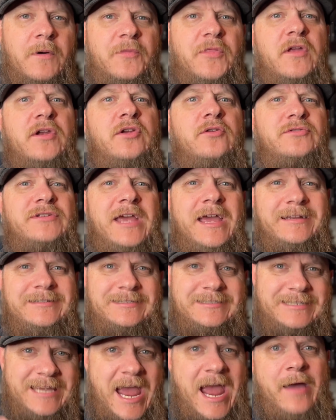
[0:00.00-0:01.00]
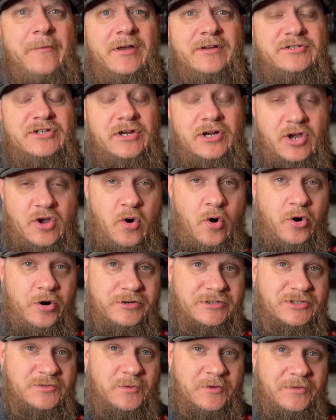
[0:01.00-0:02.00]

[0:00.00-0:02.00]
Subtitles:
then you take damage in accordance with